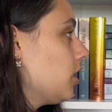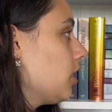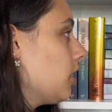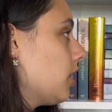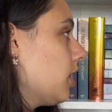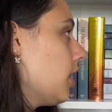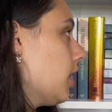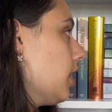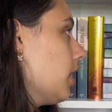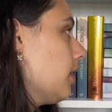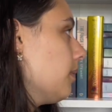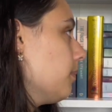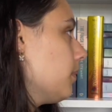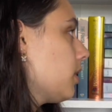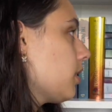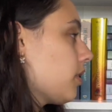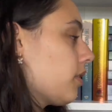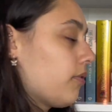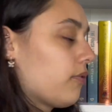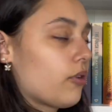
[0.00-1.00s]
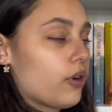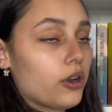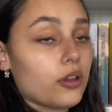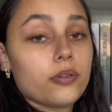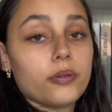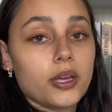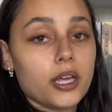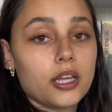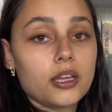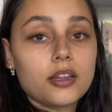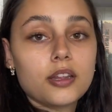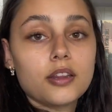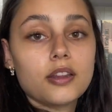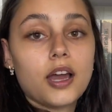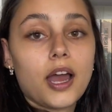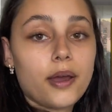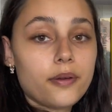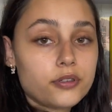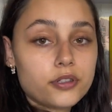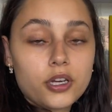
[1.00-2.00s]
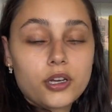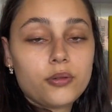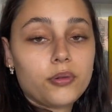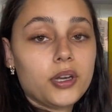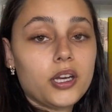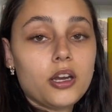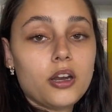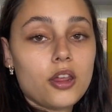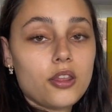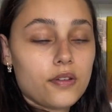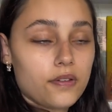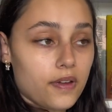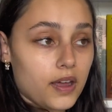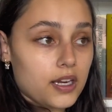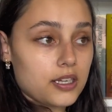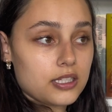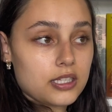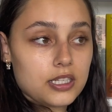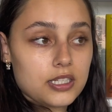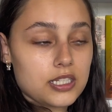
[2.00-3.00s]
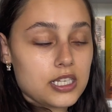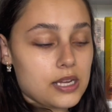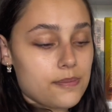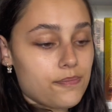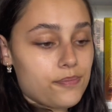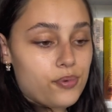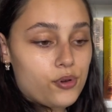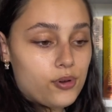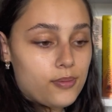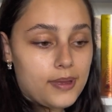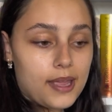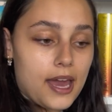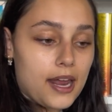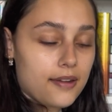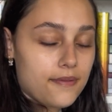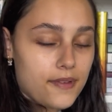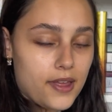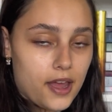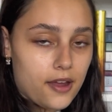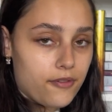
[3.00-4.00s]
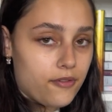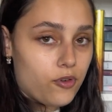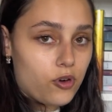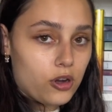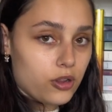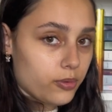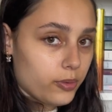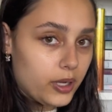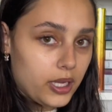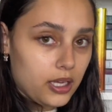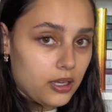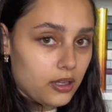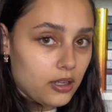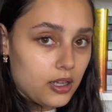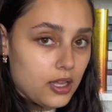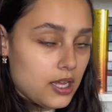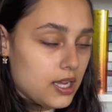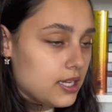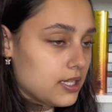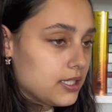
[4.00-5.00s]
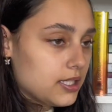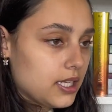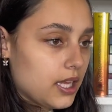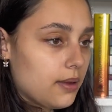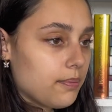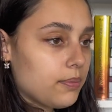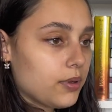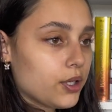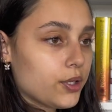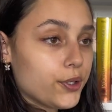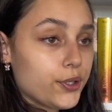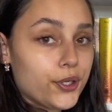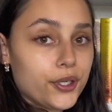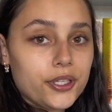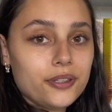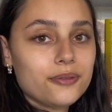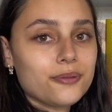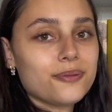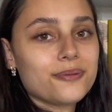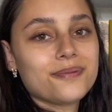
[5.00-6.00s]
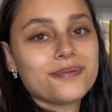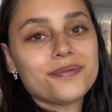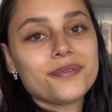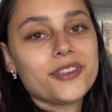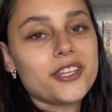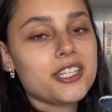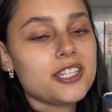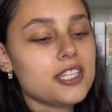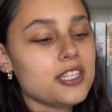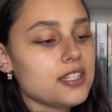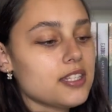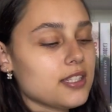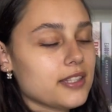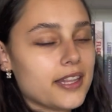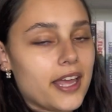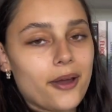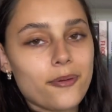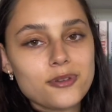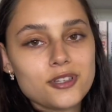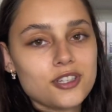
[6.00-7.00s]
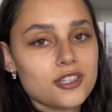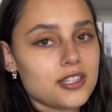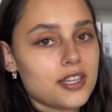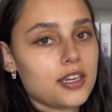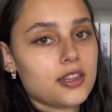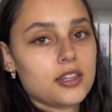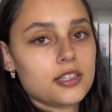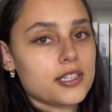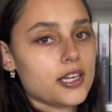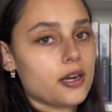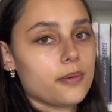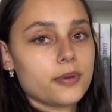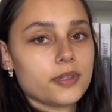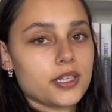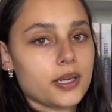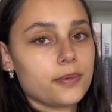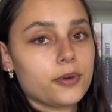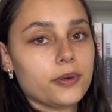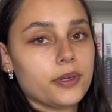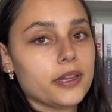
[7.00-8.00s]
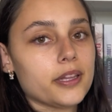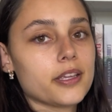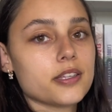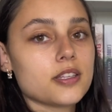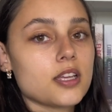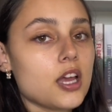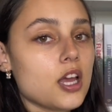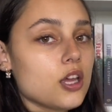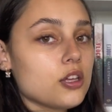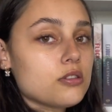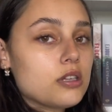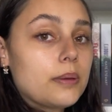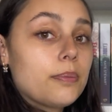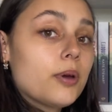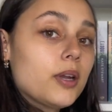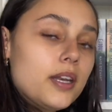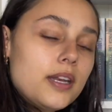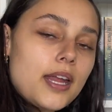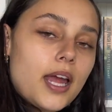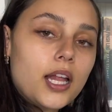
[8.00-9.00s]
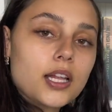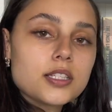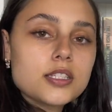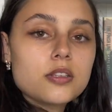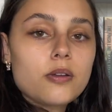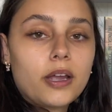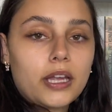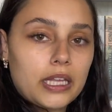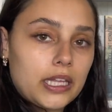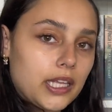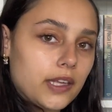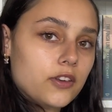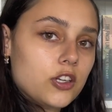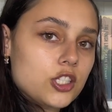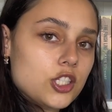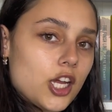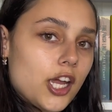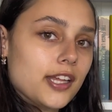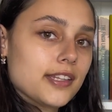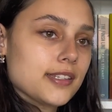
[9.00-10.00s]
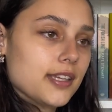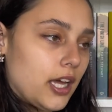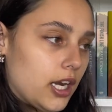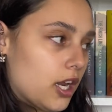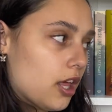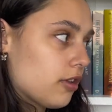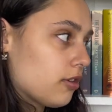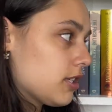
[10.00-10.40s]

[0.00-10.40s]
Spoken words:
the 4th wing. I was trying to read another fantasy to pull me out of that 4th wing slump. Couldn't. That was just like the terrible time to read this. So I put it down so I can give it a chance another